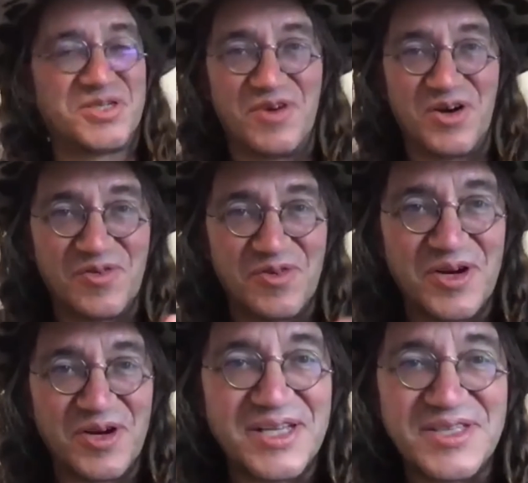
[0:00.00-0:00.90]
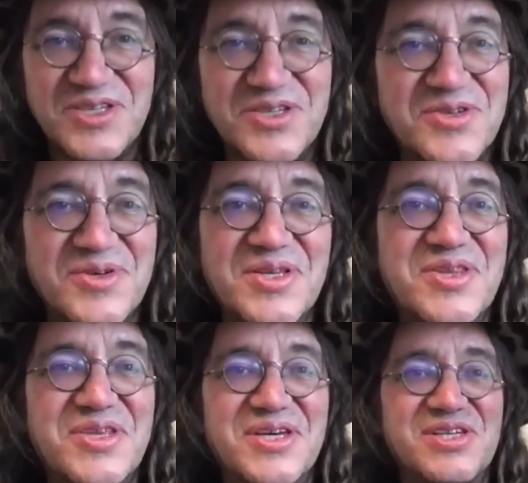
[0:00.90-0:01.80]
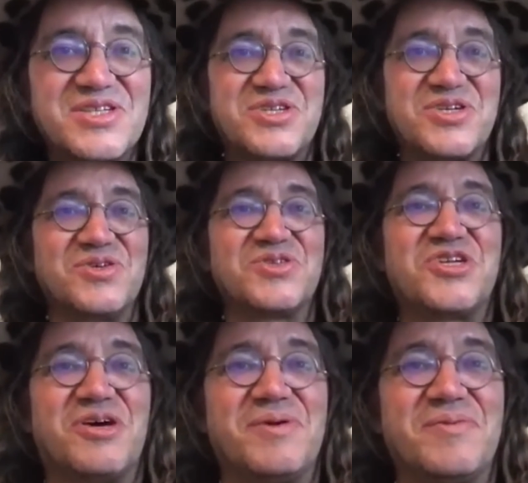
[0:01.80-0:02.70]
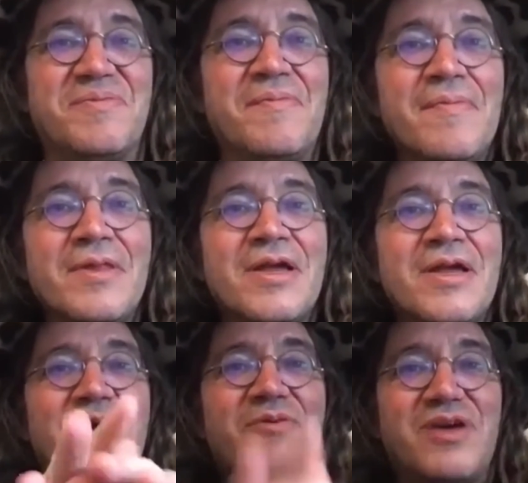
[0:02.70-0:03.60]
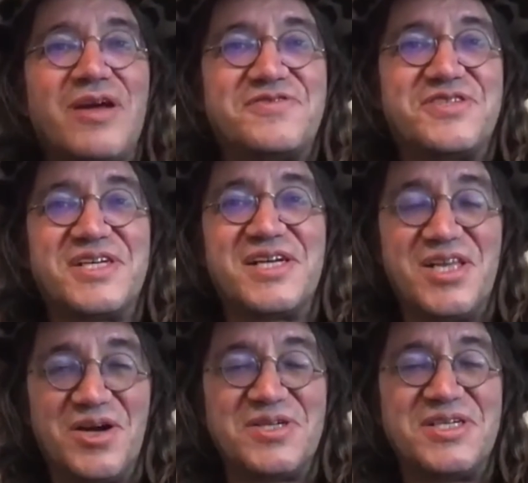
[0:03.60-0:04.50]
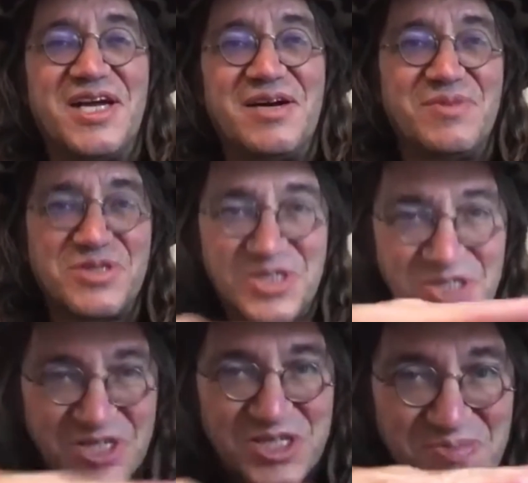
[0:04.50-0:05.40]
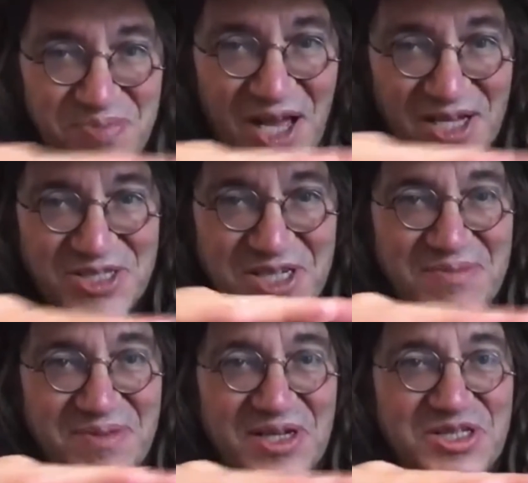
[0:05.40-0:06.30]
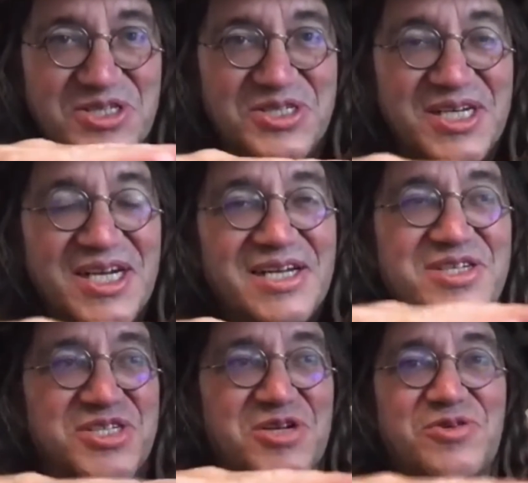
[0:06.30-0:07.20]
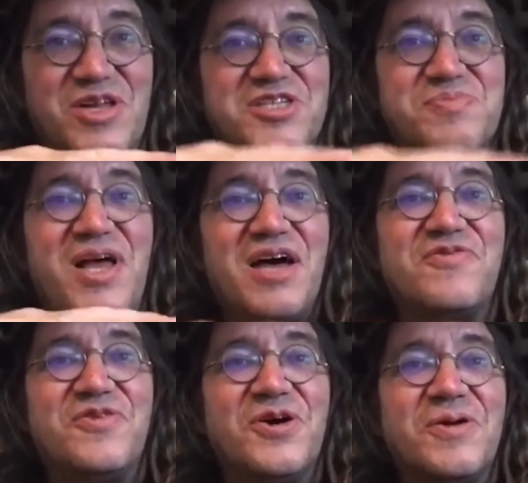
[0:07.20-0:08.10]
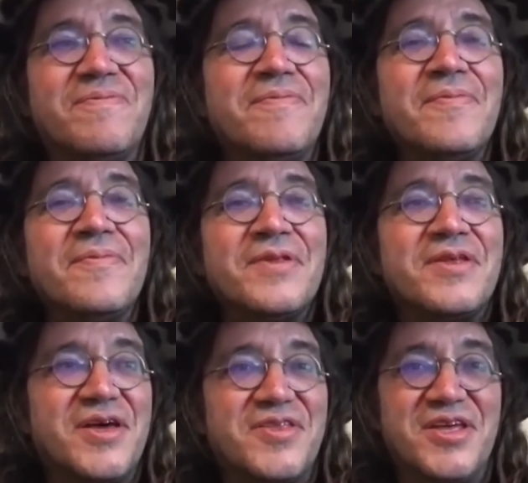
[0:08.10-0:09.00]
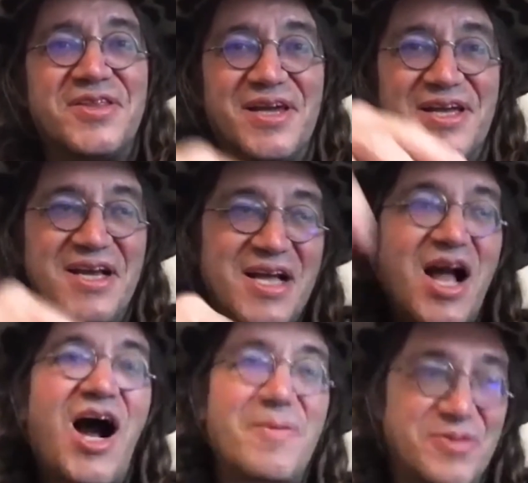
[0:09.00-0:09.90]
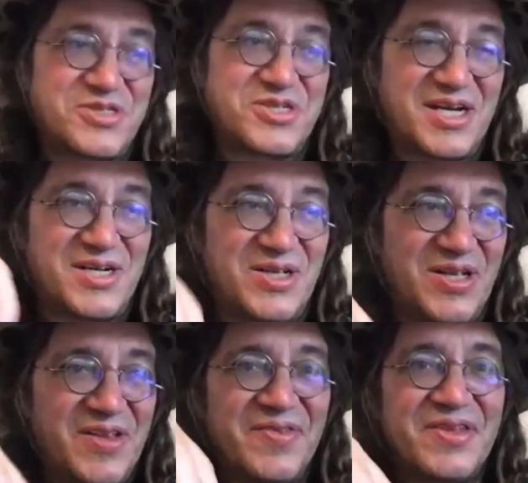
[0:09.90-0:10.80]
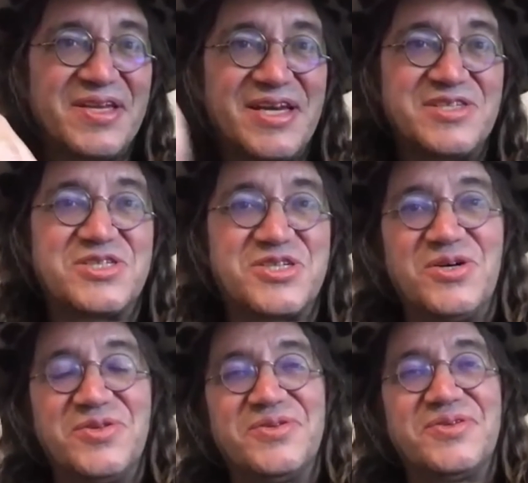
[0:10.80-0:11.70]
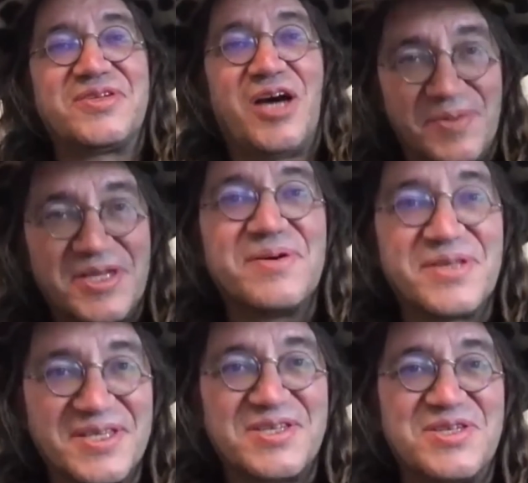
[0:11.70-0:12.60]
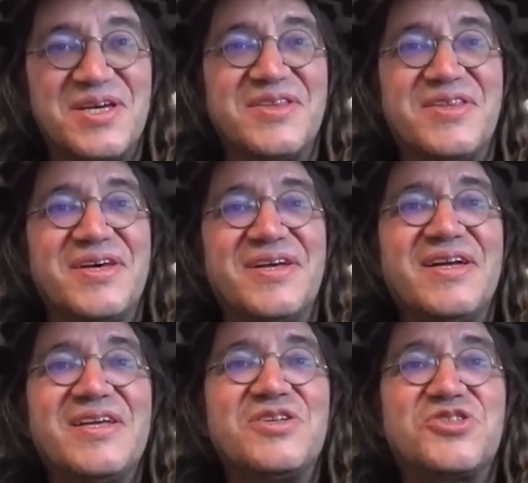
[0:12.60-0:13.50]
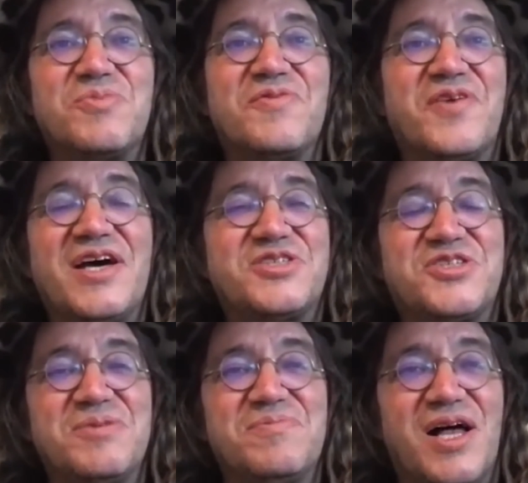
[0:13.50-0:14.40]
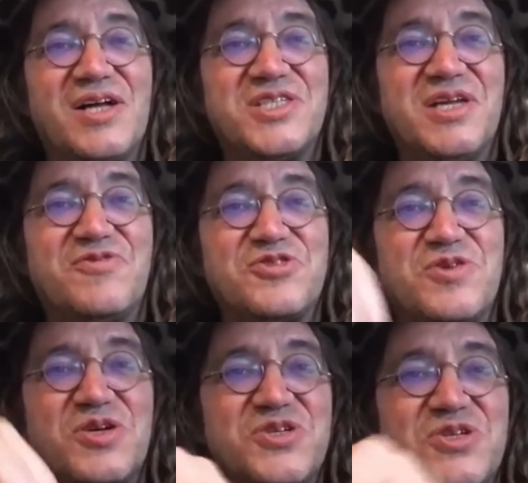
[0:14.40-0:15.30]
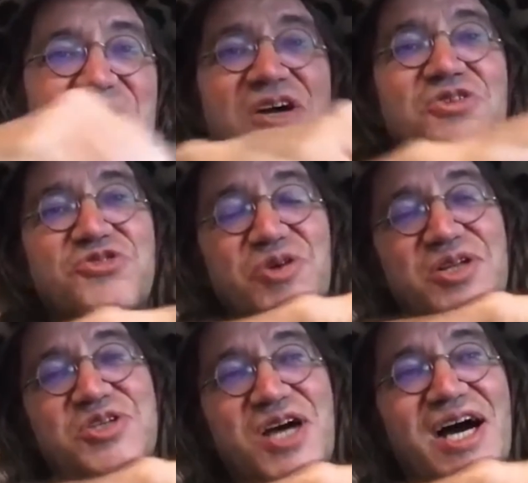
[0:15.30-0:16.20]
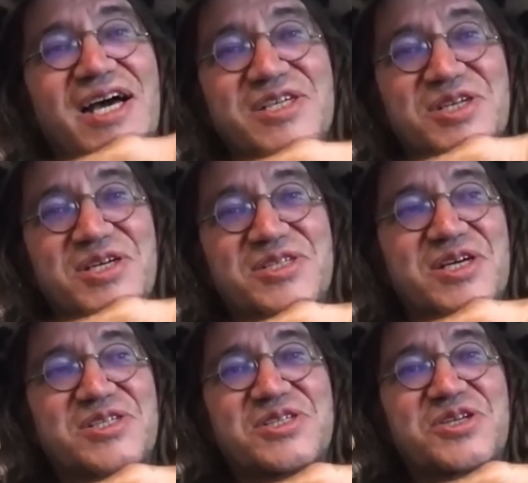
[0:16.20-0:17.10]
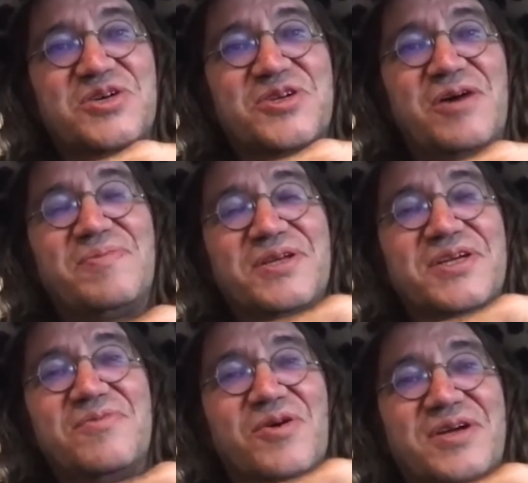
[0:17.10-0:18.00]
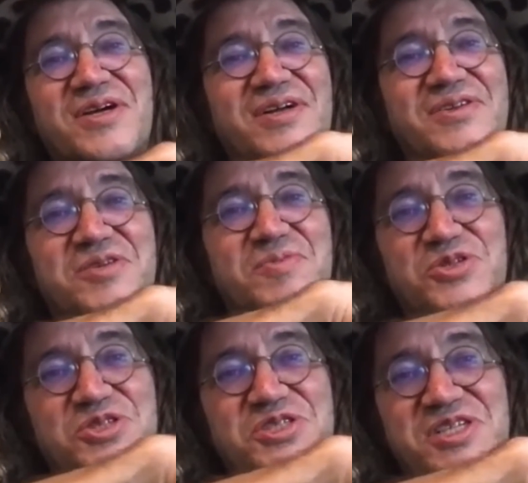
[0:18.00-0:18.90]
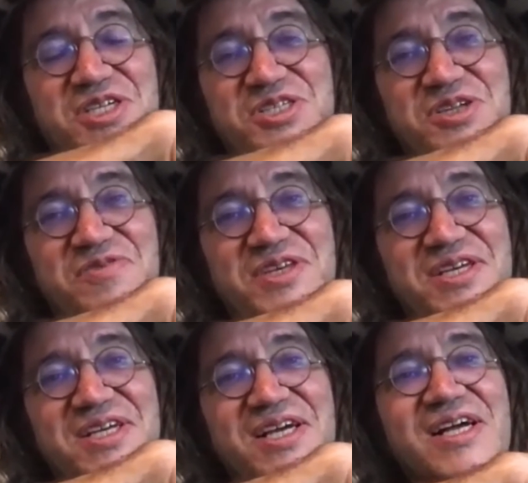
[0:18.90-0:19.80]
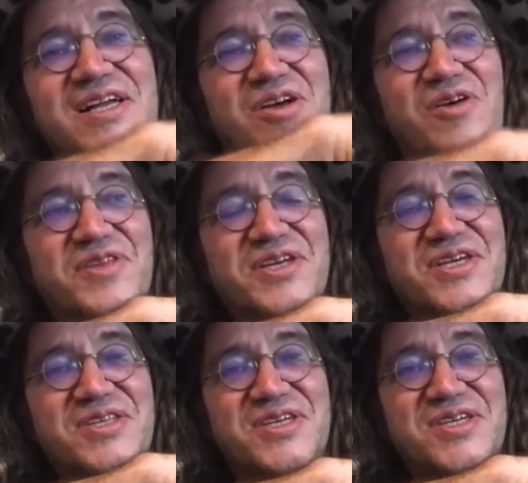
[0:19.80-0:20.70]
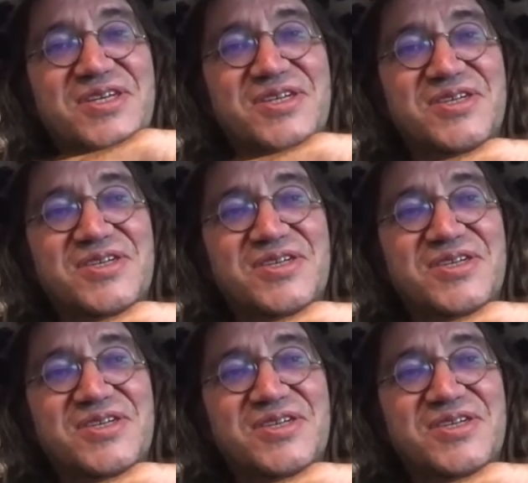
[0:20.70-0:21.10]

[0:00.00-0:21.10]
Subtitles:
On the other hand, it adds a bunch of overhead to doing things too. So, I mean, we have SingularityNet, which is this blockchain-based decentralized platform that then like Hypercycle is its own company building the super fast, cheap blockchain infrastructure. True AGI is its own company working on commercialization of the